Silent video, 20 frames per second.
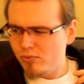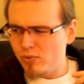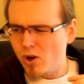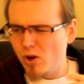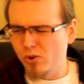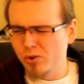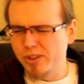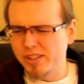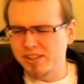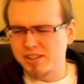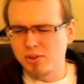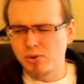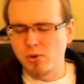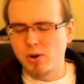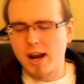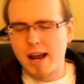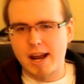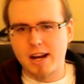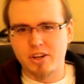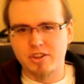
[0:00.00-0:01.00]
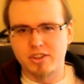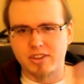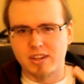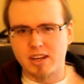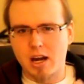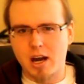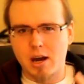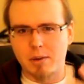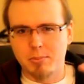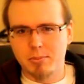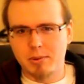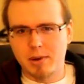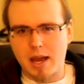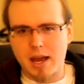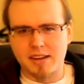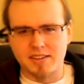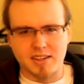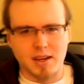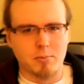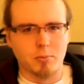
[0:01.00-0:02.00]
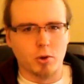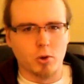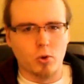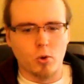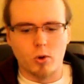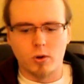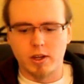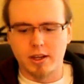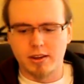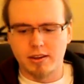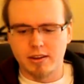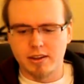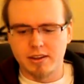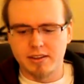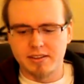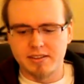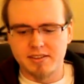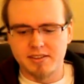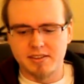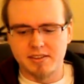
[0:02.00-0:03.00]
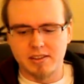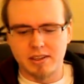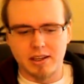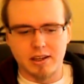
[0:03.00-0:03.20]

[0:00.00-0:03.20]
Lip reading: Only 2 are actually up as I'm recording this.